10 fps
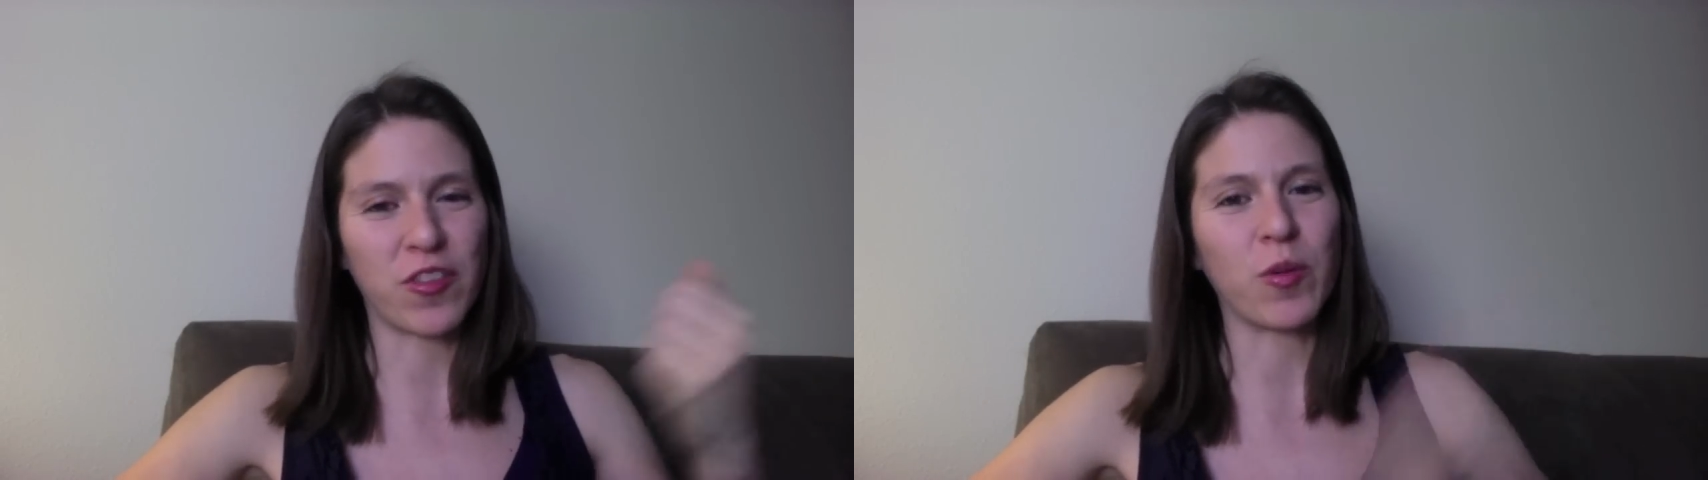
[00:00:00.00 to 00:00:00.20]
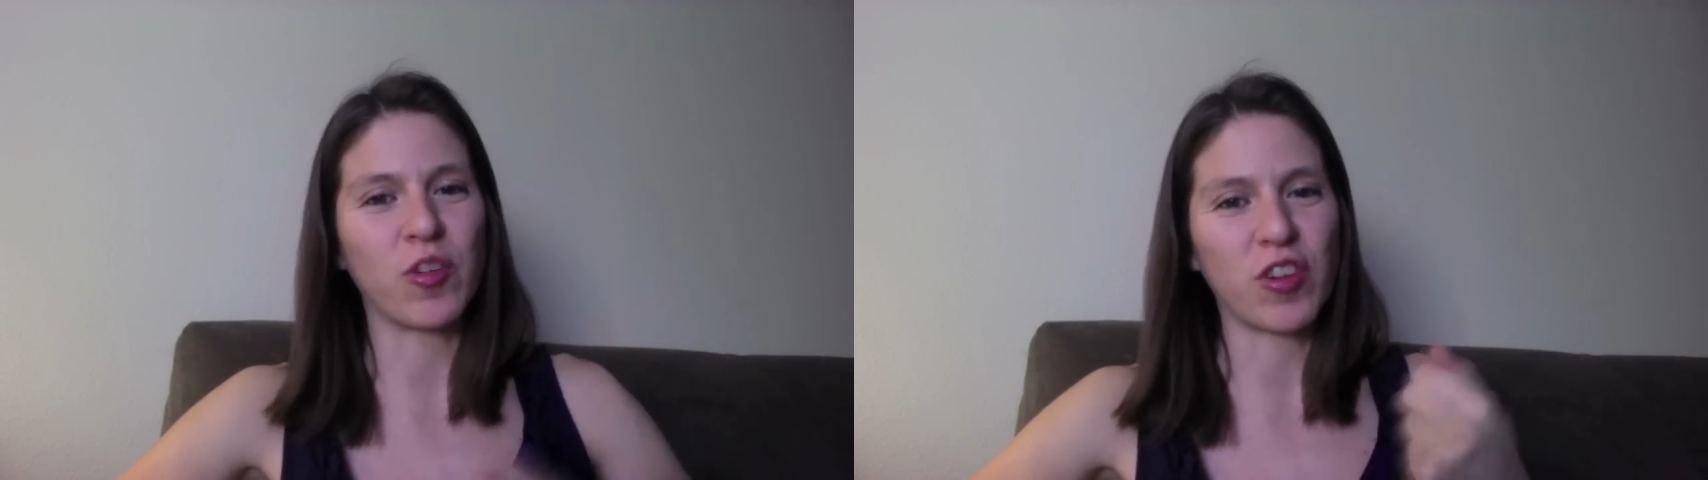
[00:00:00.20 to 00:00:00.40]

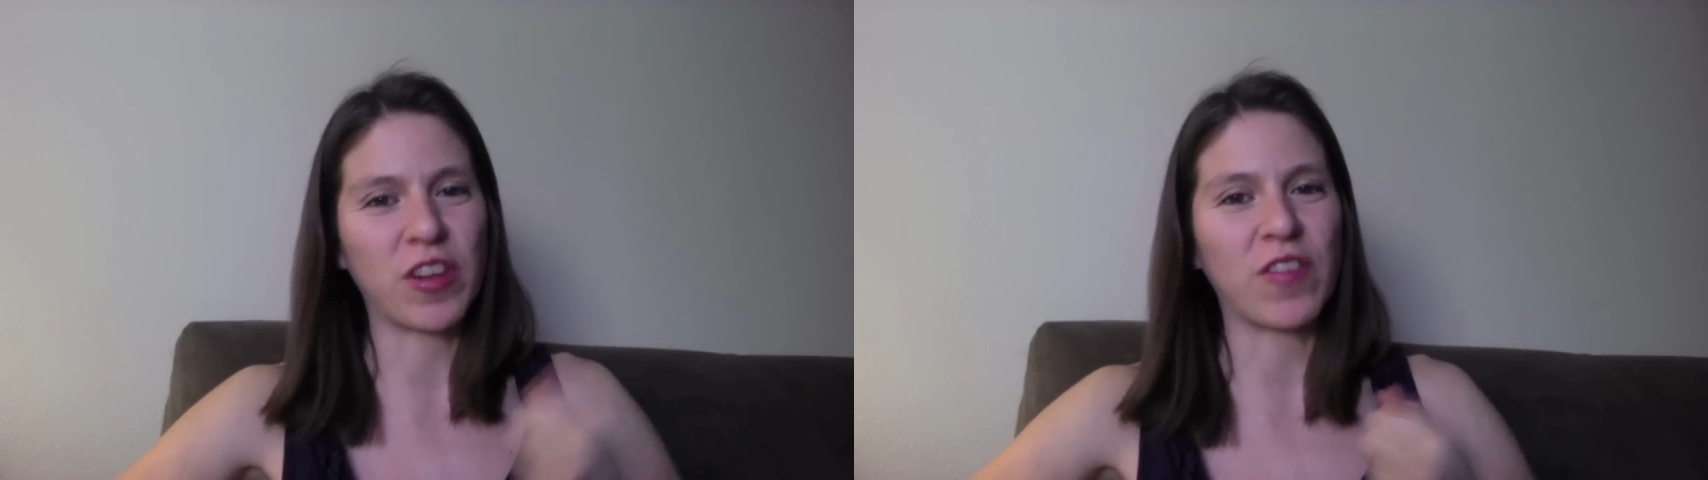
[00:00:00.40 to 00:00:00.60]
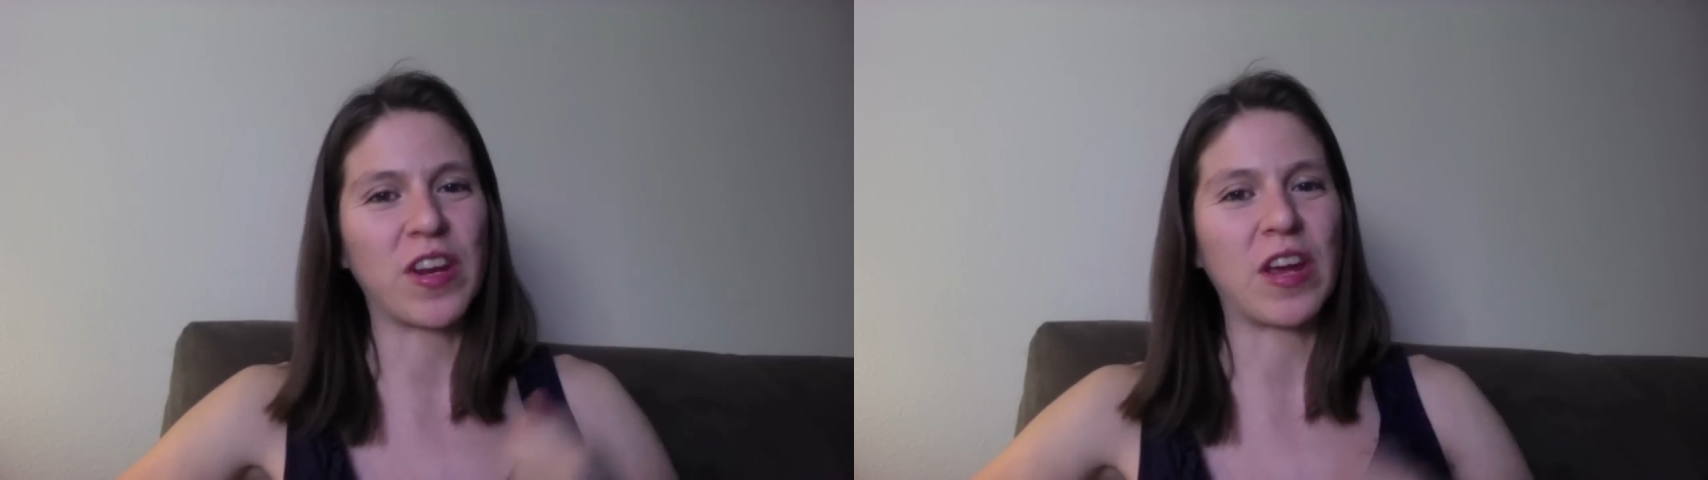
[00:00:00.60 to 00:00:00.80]
was shooting the
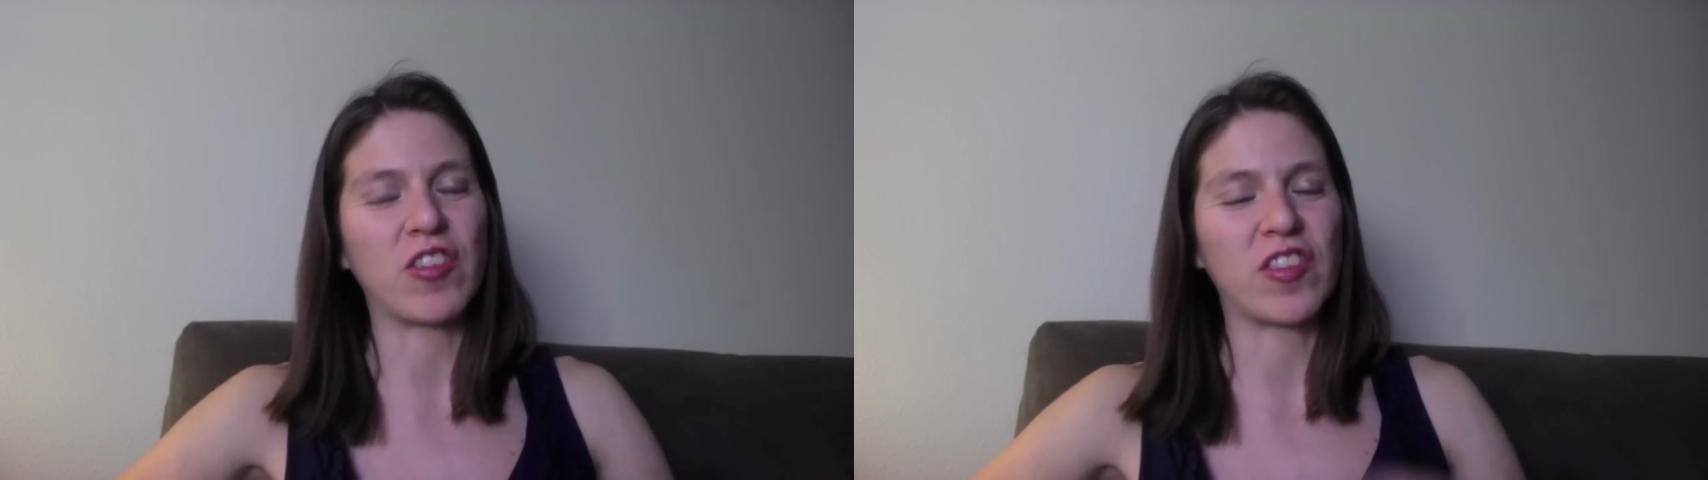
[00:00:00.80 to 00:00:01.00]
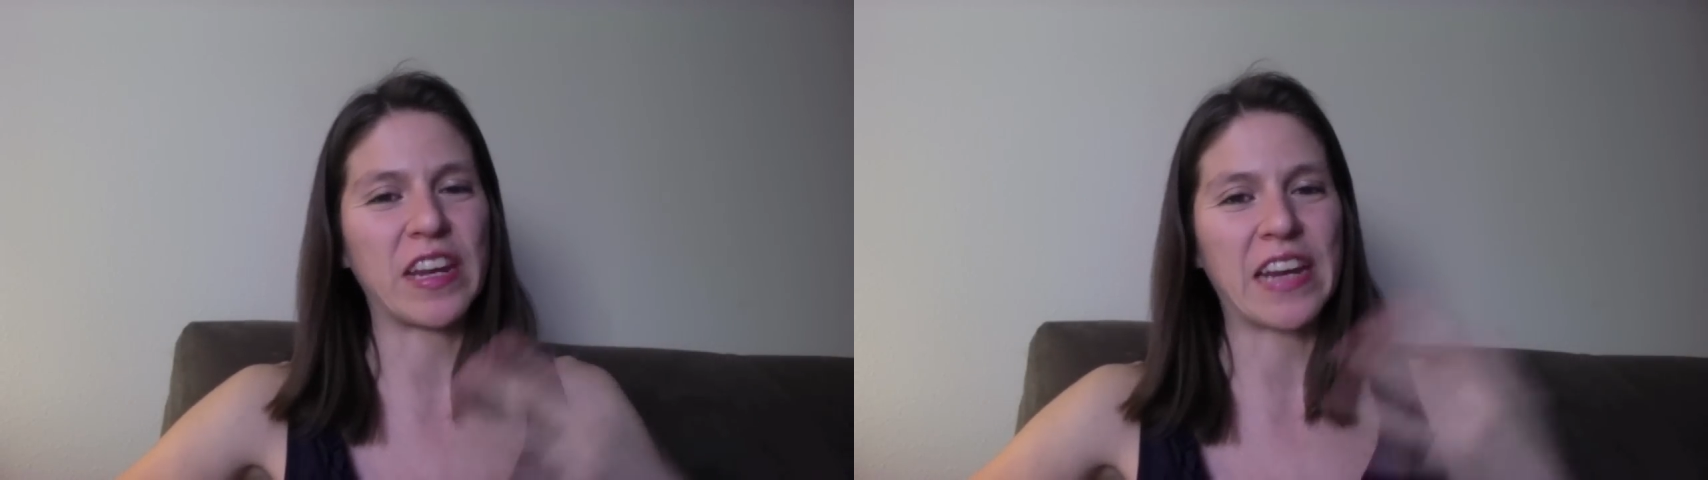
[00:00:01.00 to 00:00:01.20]
video just
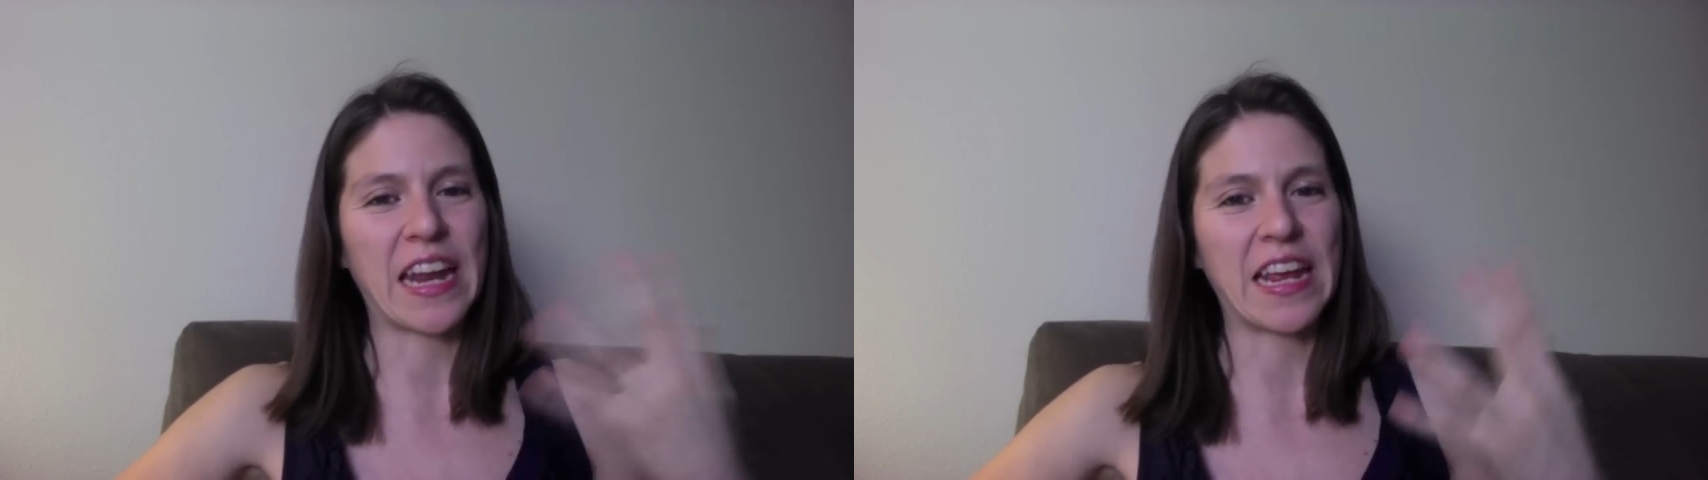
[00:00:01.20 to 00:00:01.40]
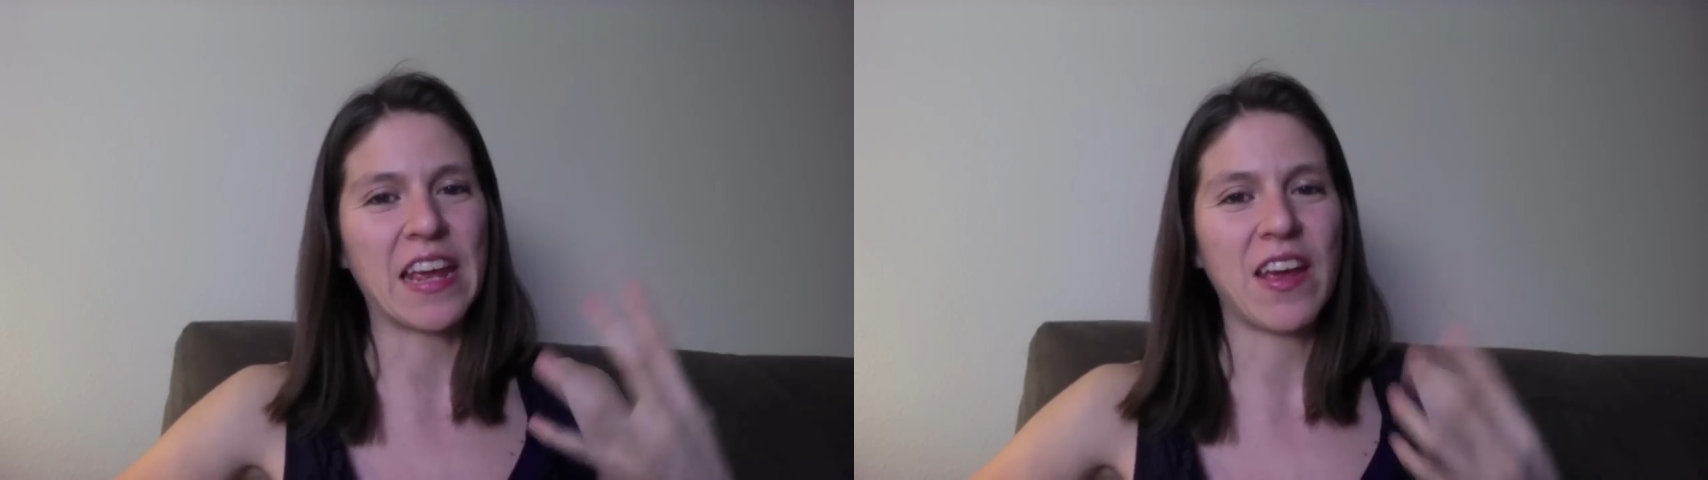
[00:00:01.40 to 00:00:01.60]
didn't get it